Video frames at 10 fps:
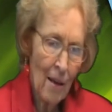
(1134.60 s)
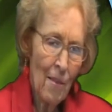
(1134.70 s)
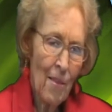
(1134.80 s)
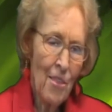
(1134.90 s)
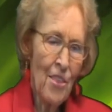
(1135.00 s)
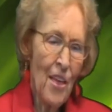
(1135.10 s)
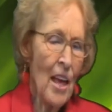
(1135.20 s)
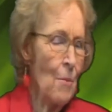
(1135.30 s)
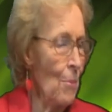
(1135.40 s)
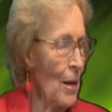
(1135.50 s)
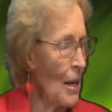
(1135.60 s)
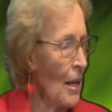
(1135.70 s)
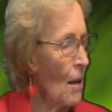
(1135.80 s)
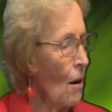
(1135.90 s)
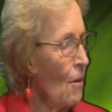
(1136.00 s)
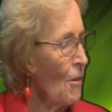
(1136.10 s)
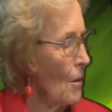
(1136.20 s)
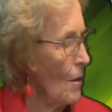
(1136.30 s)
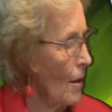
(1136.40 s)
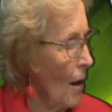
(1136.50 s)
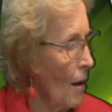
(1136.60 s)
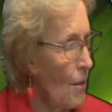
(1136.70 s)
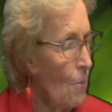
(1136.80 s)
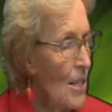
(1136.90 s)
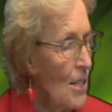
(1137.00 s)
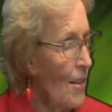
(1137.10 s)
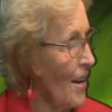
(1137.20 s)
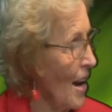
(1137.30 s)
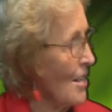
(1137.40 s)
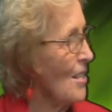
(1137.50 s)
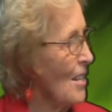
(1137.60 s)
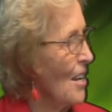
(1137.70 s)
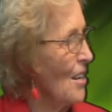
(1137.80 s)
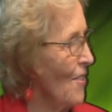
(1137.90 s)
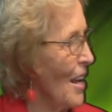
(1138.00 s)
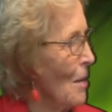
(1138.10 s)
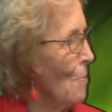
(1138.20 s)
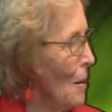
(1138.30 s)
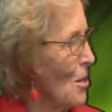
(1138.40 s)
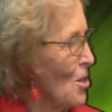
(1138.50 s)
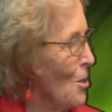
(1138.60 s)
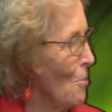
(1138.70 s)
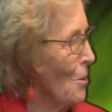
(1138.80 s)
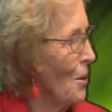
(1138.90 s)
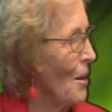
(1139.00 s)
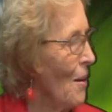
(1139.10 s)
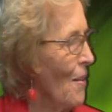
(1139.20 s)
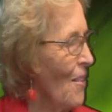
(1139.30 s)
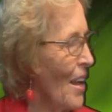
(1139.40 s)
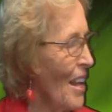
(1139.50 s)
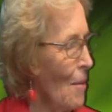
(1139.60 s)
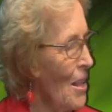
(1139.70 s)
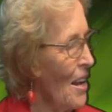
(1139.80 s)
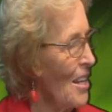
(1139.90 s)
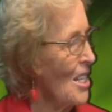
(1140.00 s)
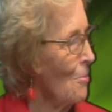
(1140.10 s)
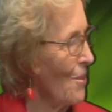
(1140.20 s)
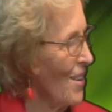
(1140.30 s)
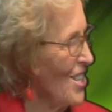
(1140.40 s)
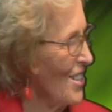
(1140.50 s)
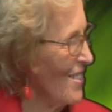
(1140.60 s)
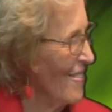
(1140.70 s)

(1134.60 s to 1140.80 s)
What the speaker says: they really are the reason that I decided to finally publish the book. They gave me that inspiration.